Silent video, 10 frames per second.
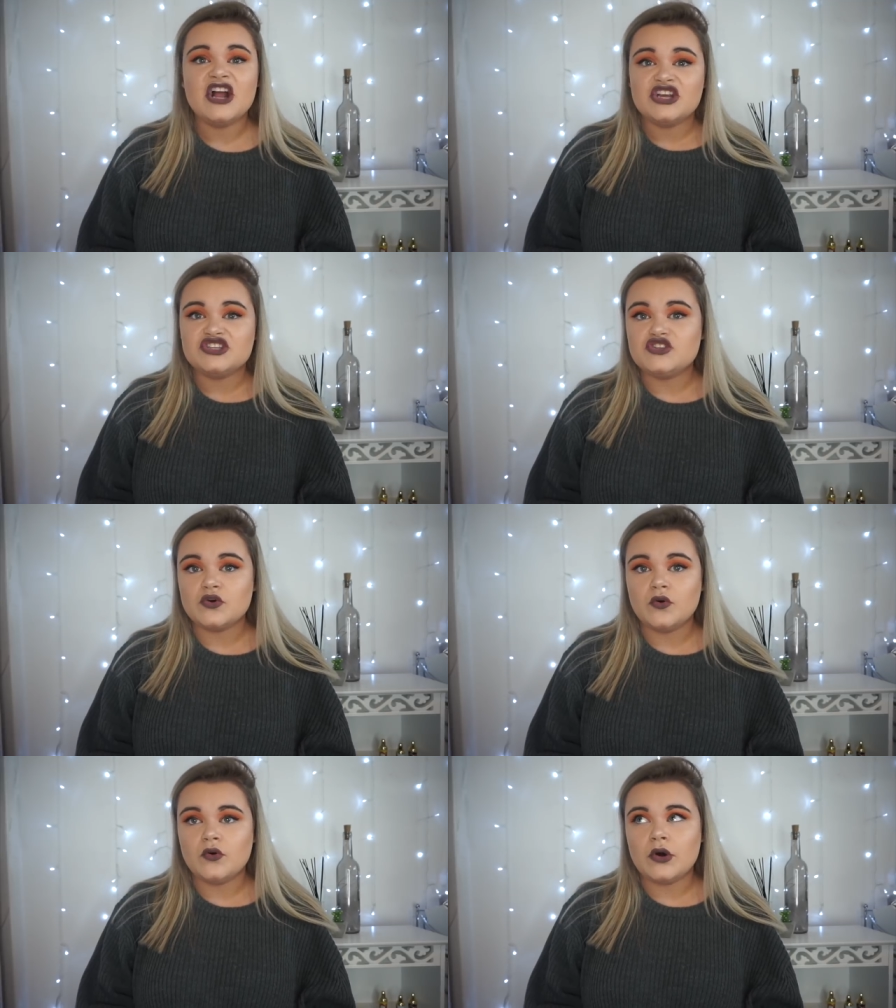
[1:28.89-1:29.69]

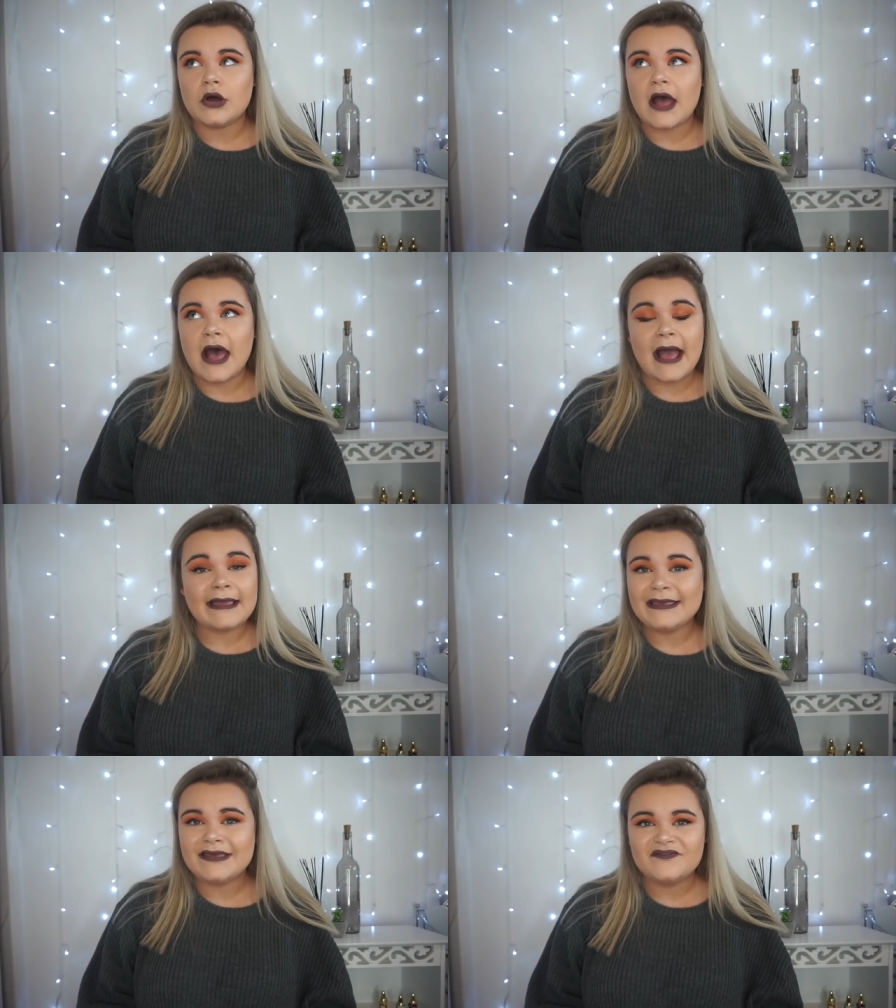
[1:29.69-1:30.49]
so I
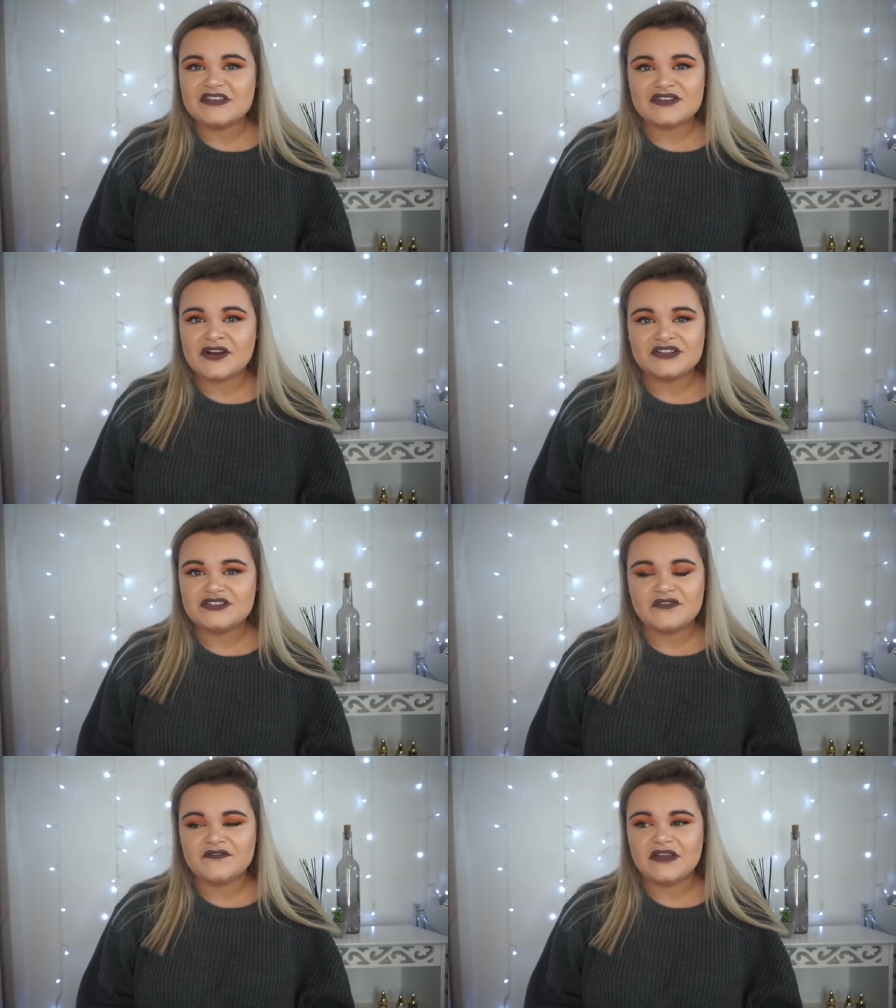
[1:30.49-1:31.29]
can give you an
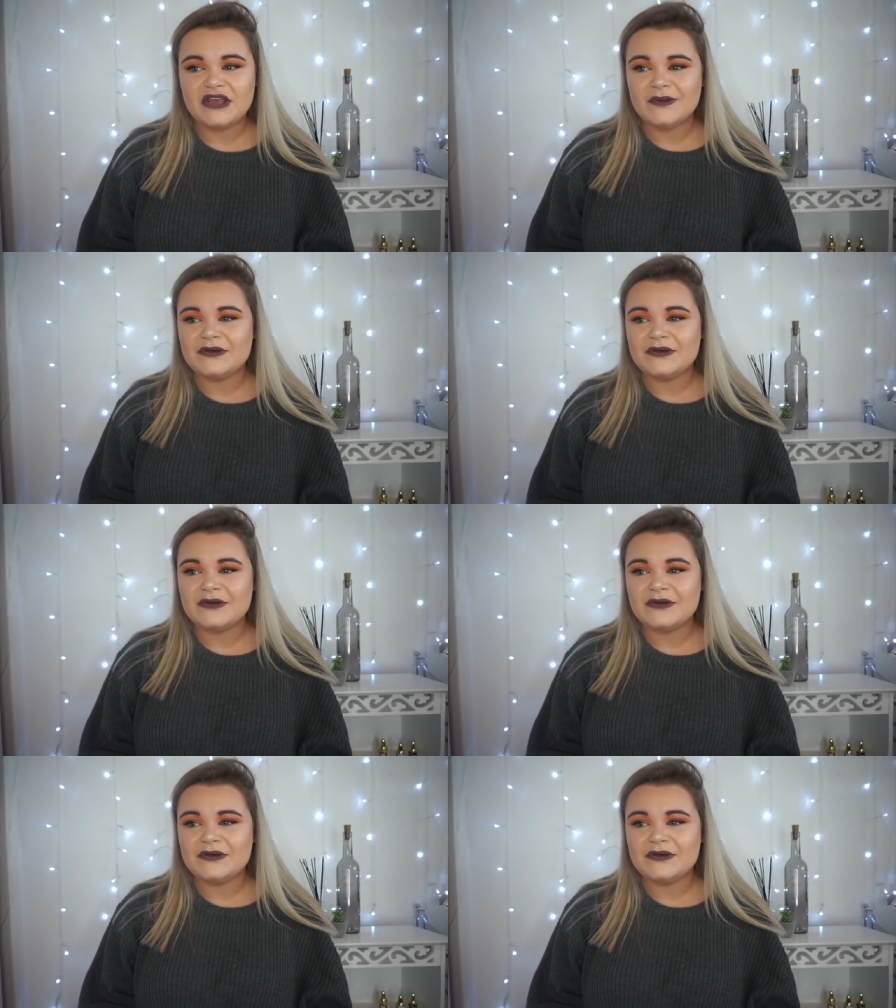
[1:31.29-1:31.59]
honest review.